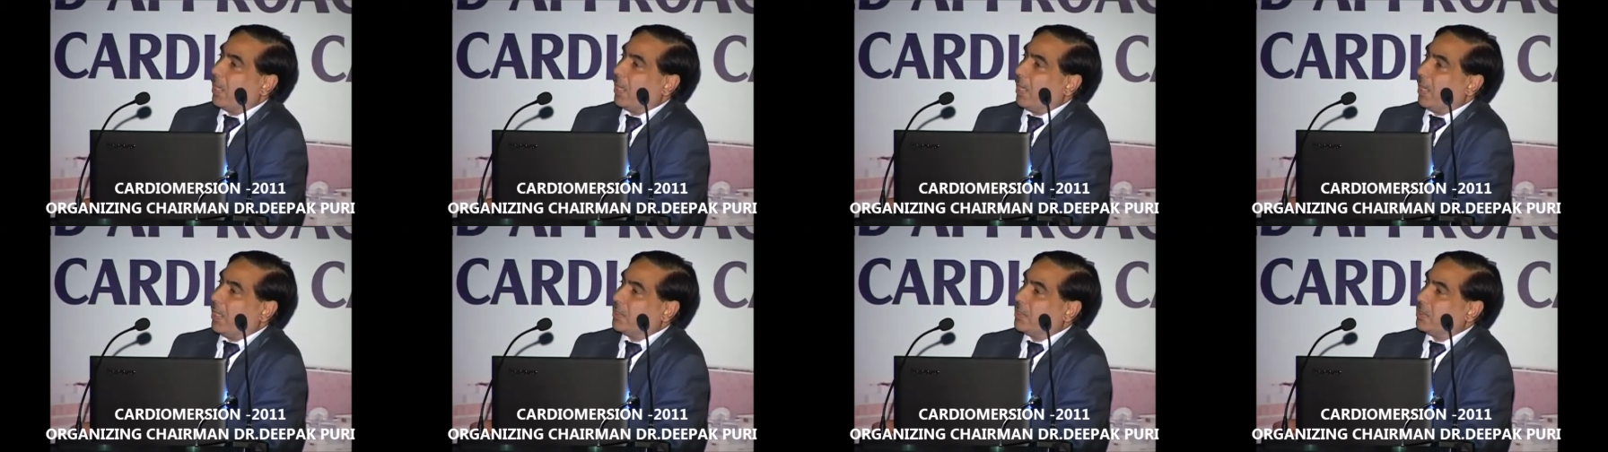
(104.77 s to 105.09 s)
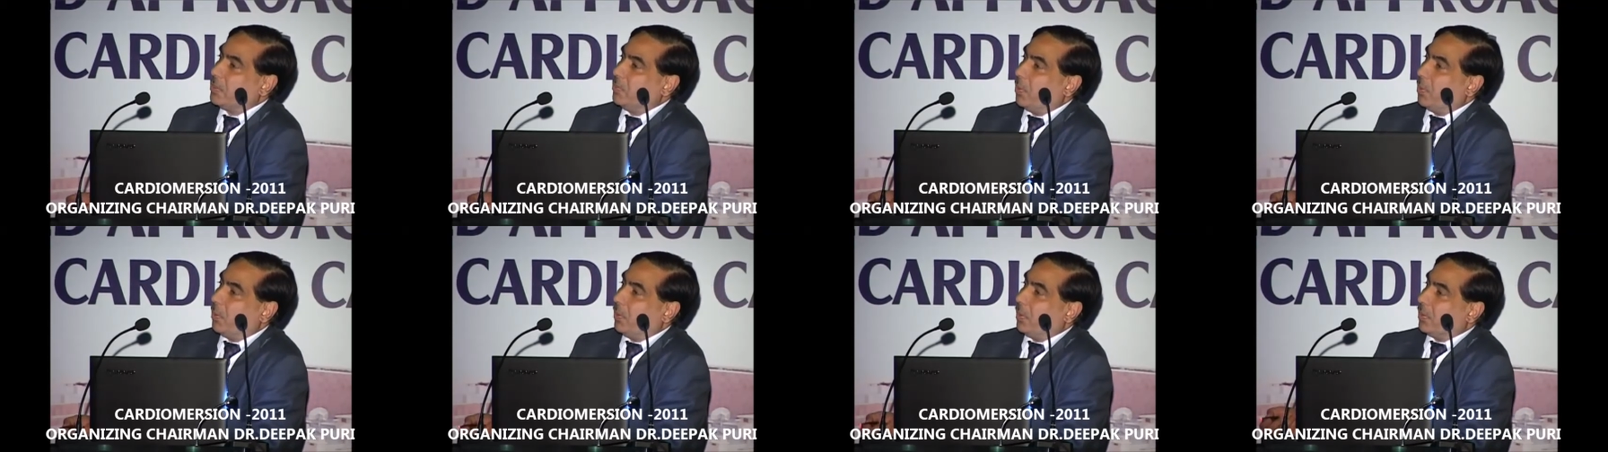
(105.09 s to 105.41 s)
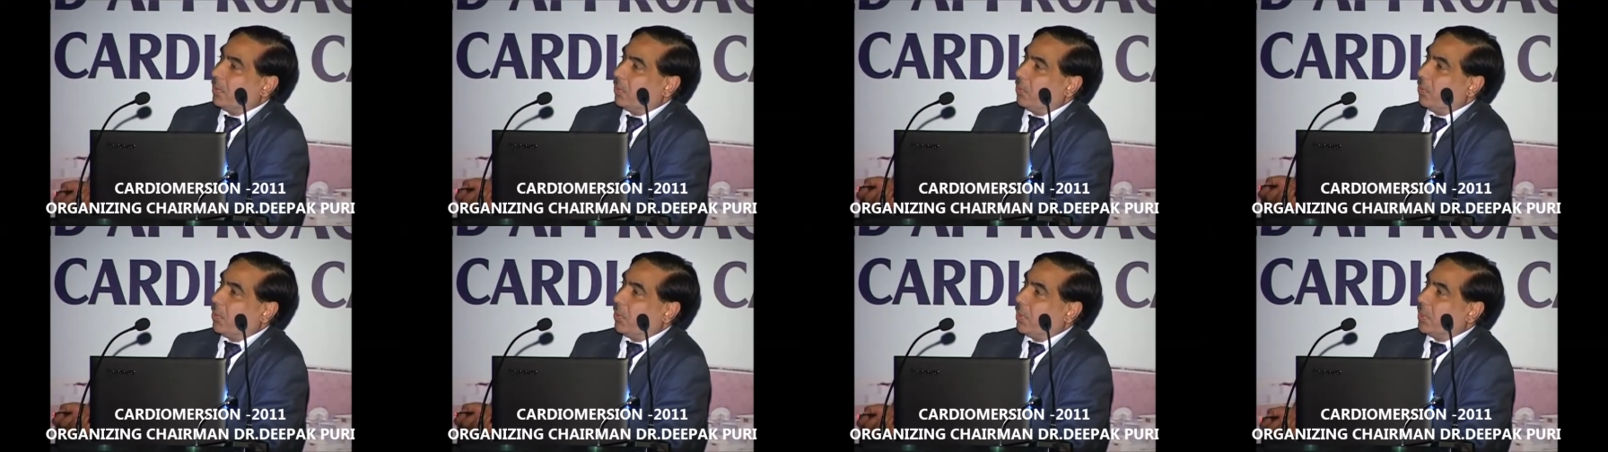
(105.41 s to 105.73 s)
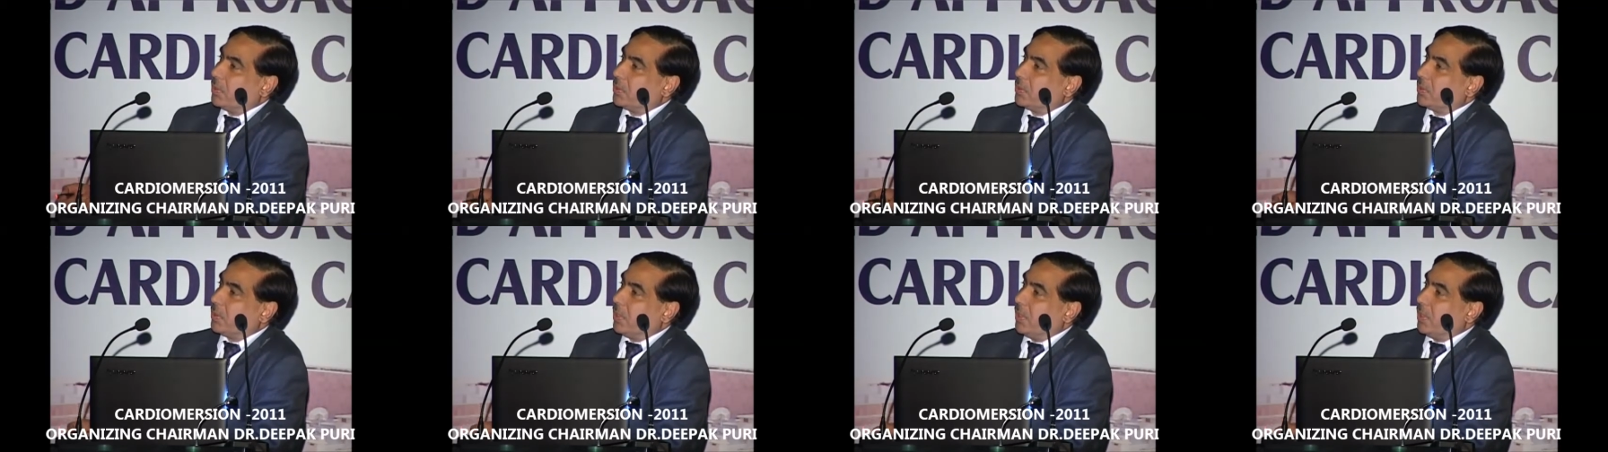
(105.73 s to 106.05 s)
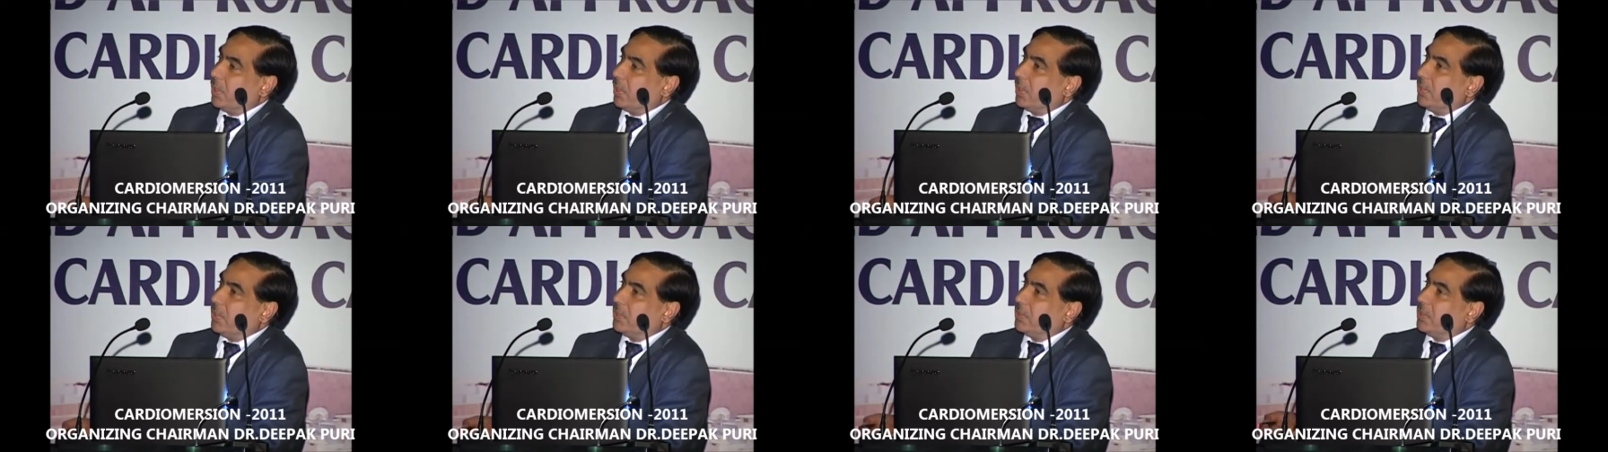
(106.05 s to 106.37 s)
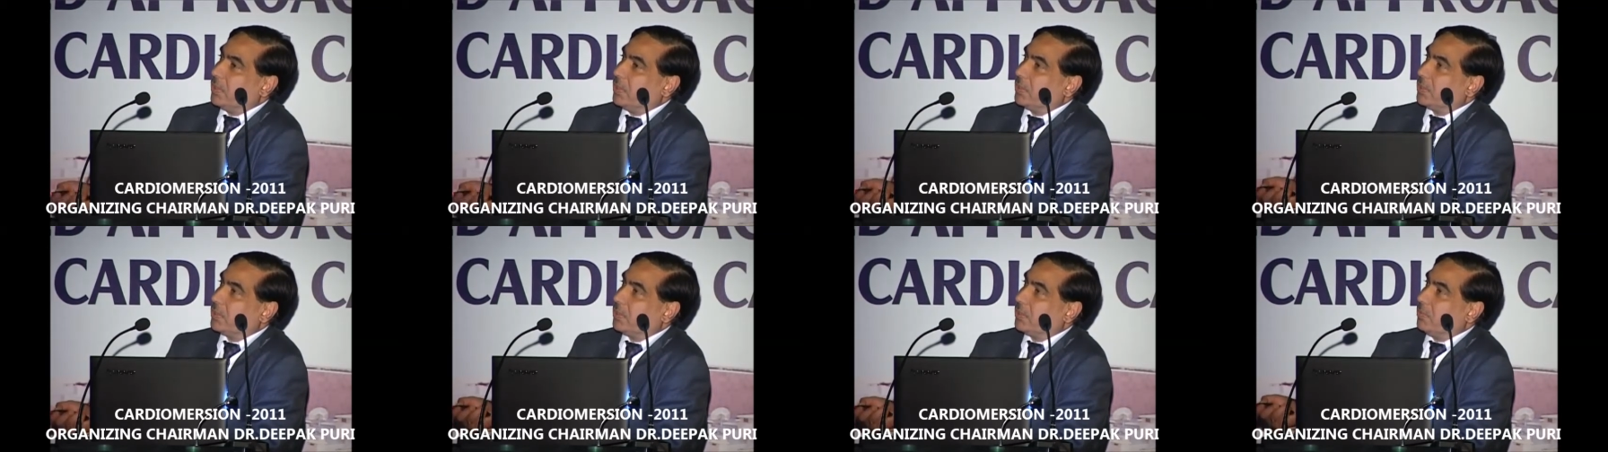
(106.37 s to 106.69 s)
As the QRS
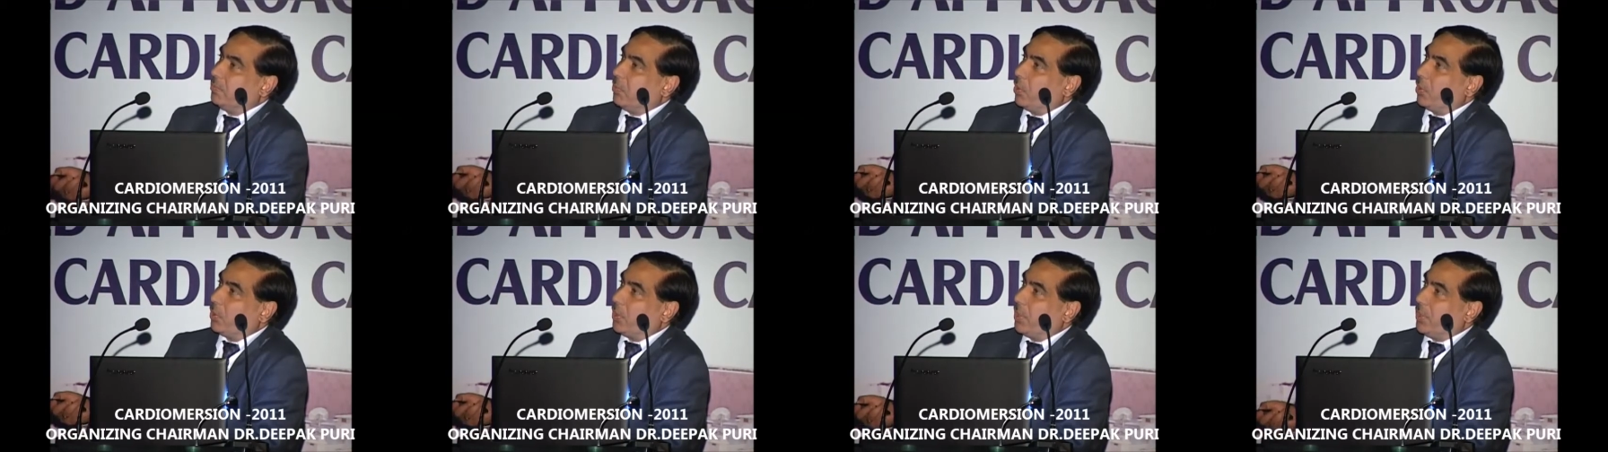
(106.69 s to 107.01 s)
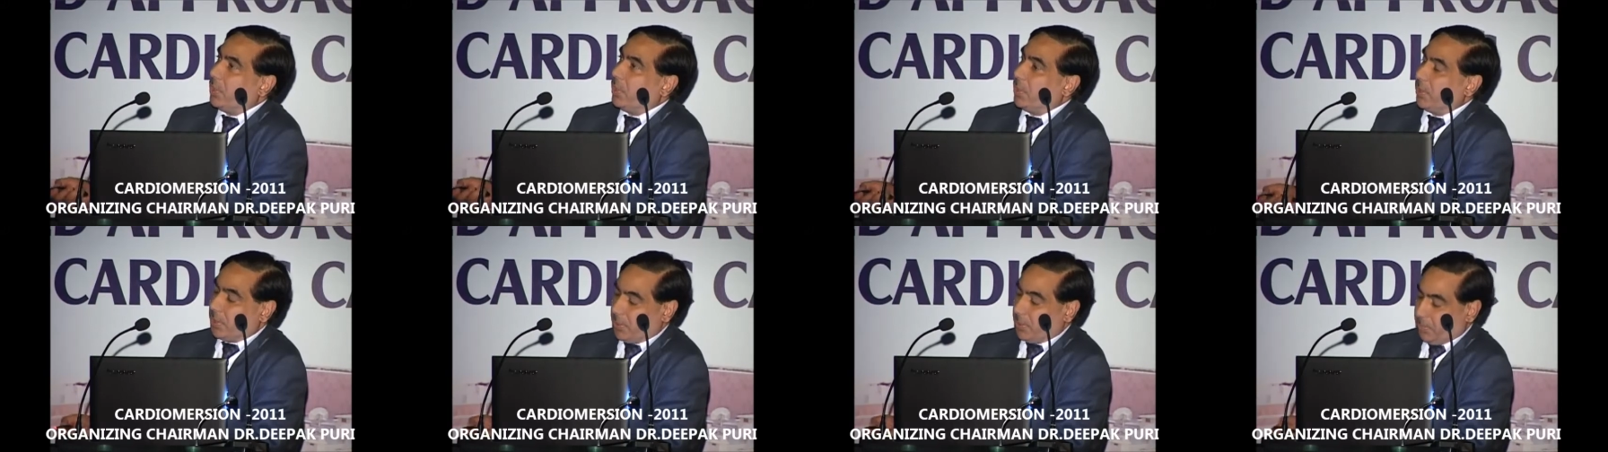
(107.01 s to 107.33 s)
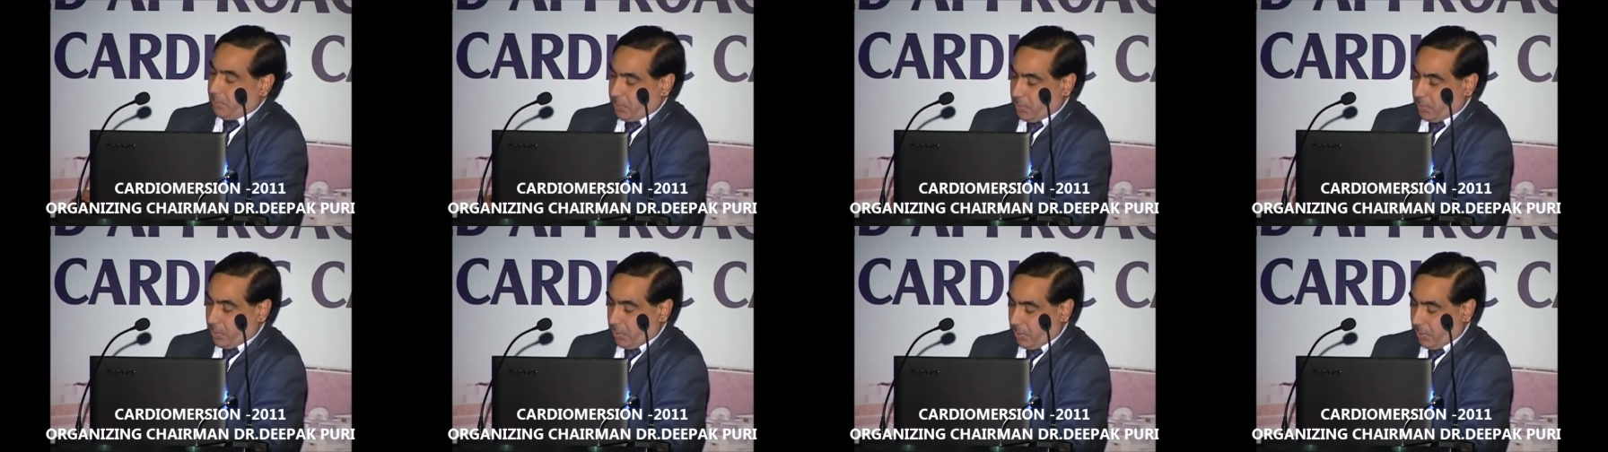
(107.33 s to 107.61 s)
increases, the mortality keeps